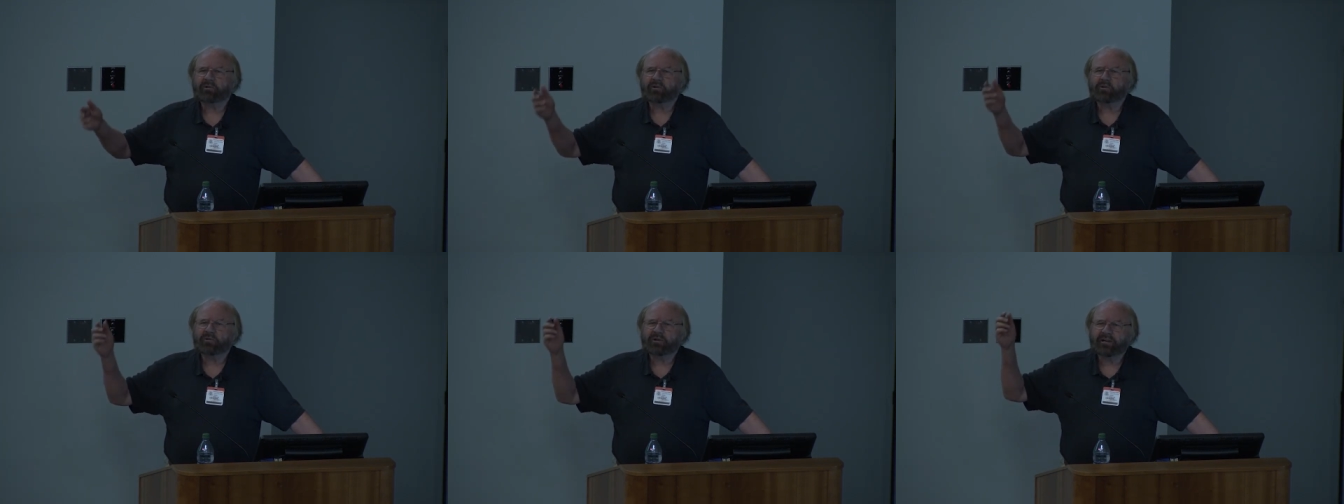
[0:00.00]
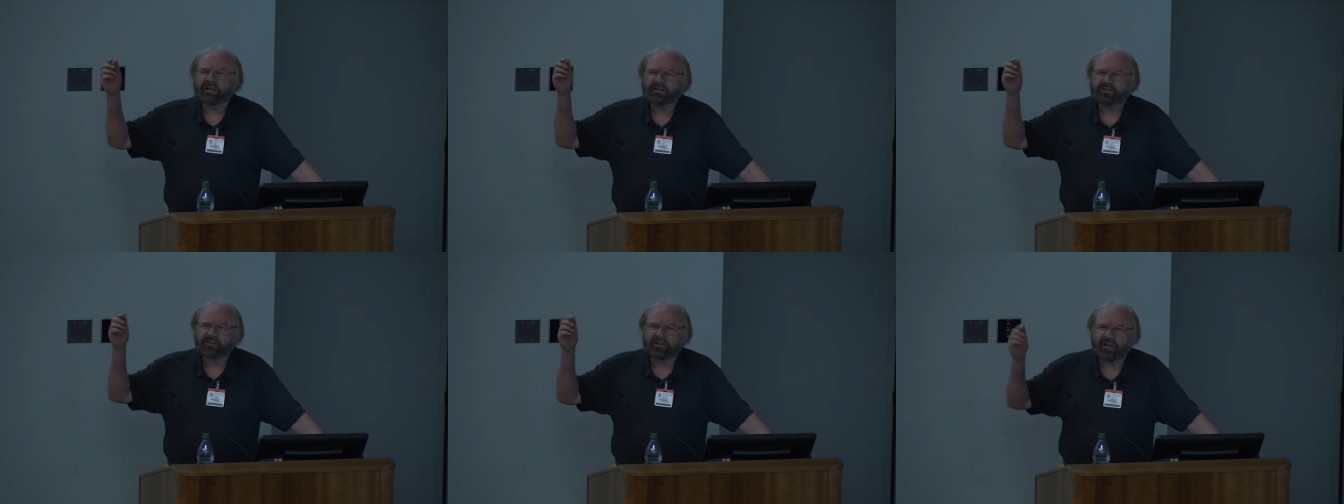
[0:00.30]
You
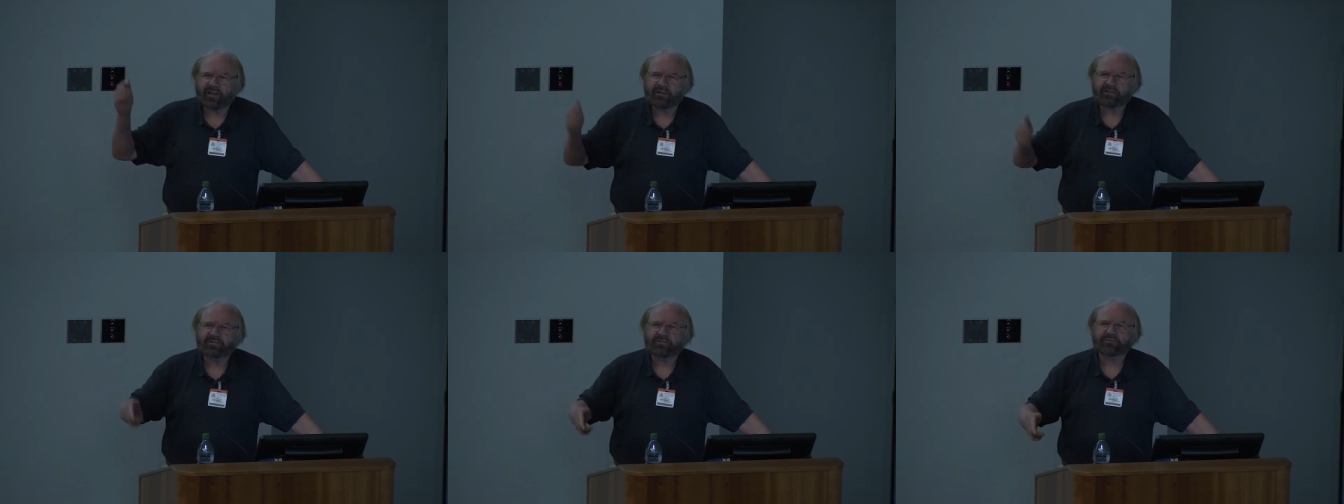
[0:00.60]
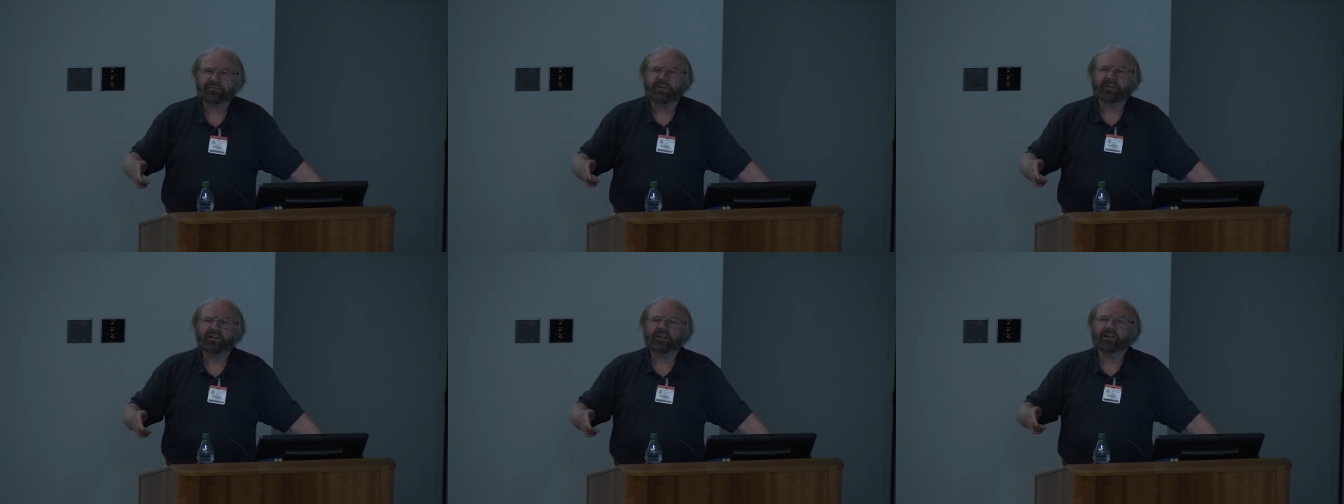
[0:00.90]
need to
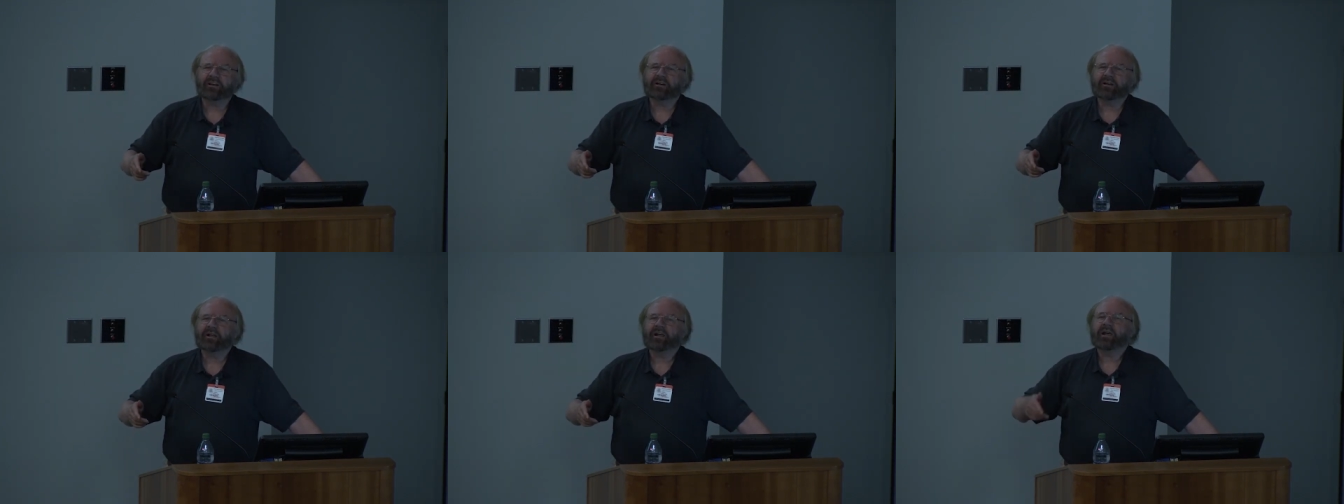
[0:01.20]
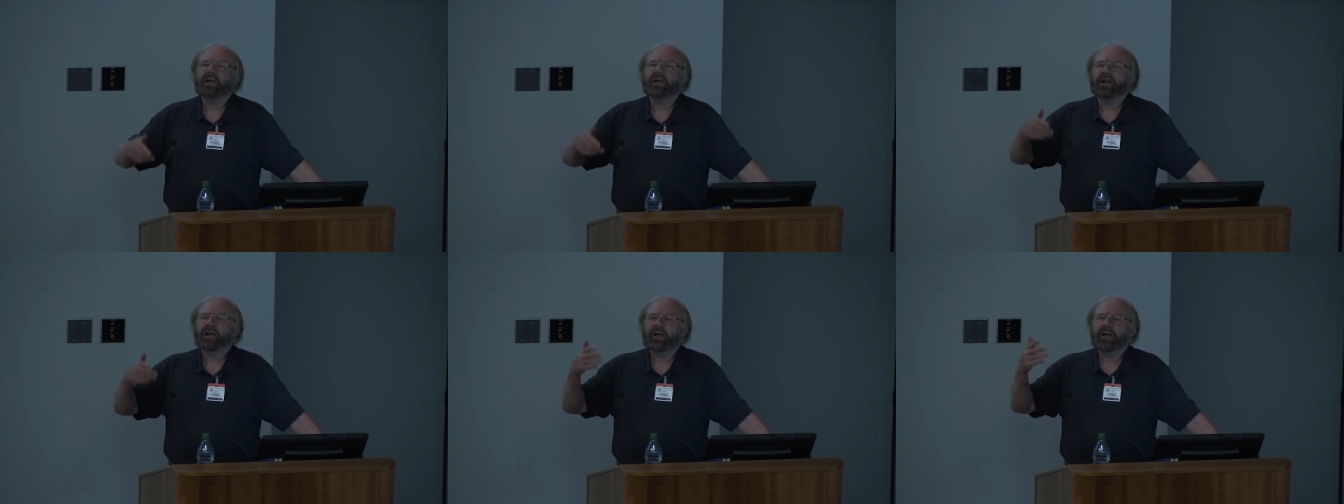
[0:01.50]
intervene
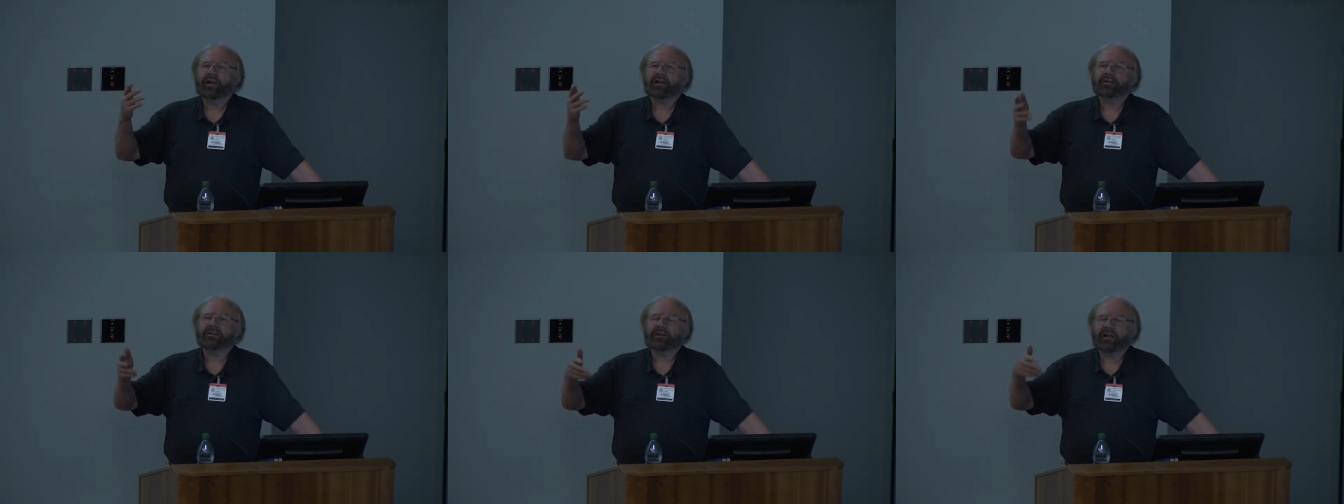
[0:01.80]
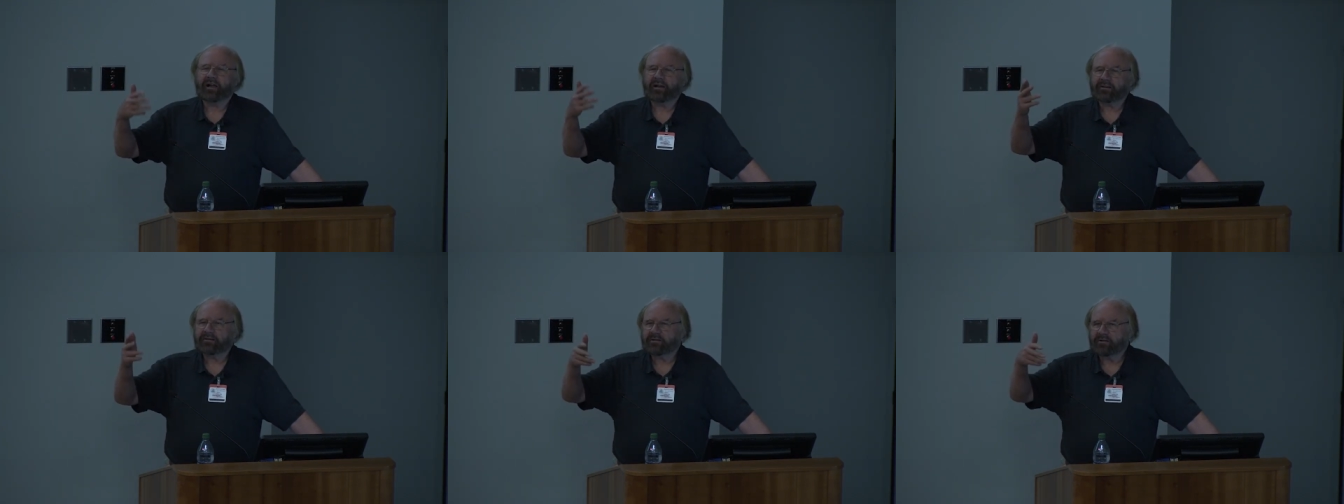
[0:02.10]
and,
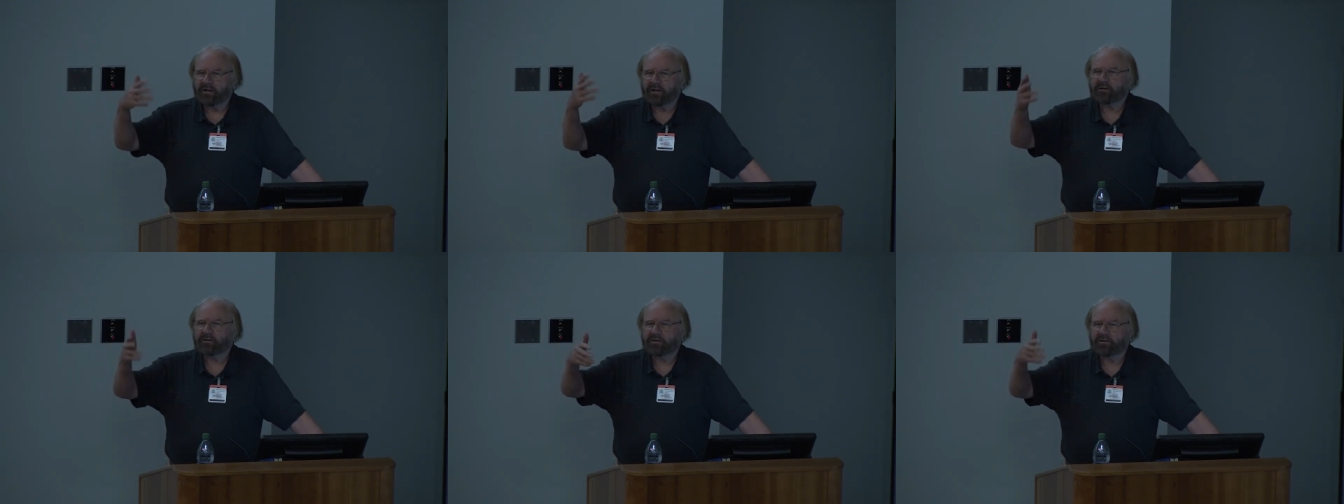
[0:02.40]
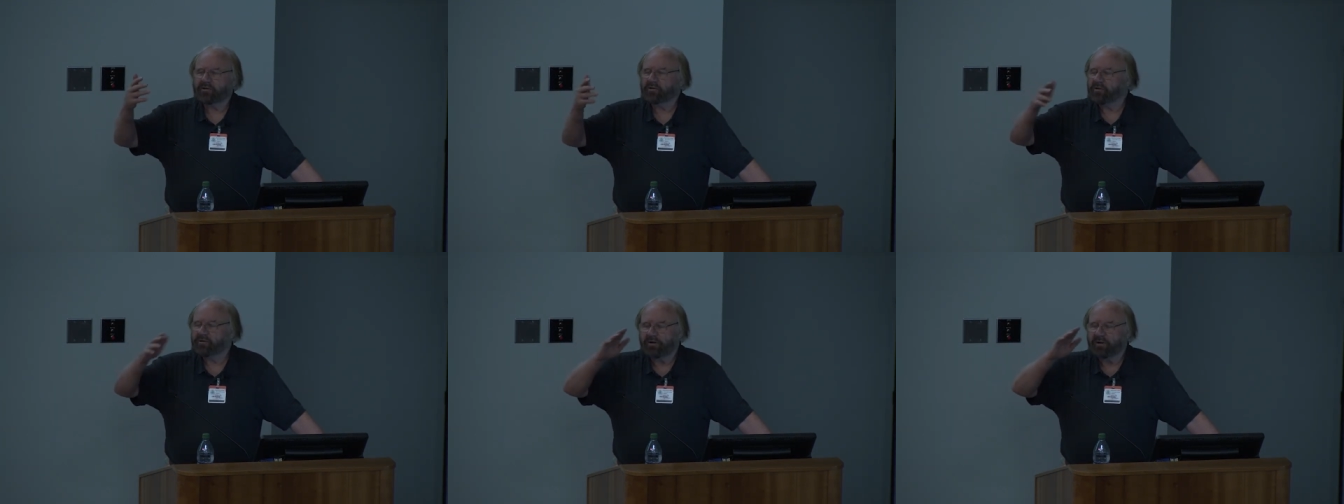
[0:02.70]
and, you
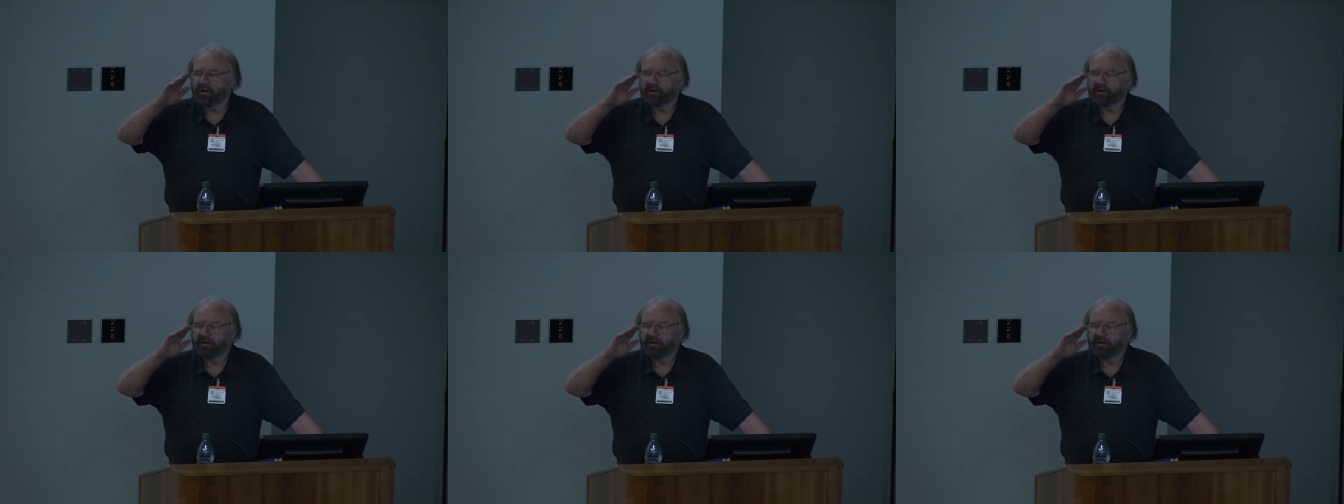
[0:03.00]
know, you,